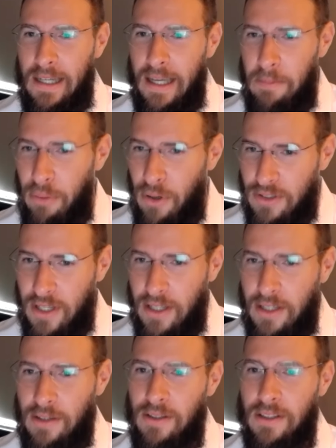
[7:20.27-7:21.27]
and
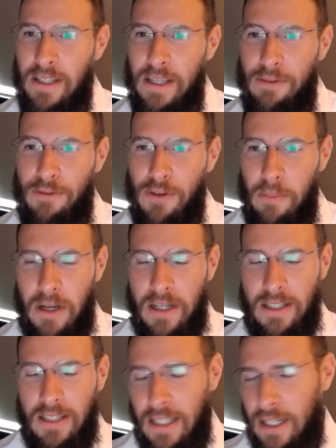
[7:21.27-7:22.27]
particularly from a
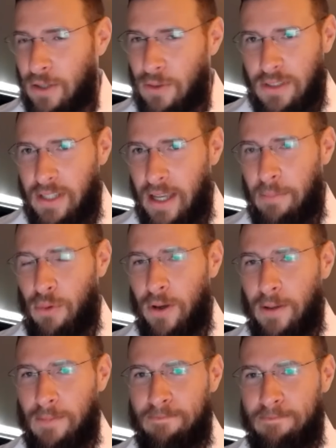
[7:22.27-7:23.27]
clinical standpoint?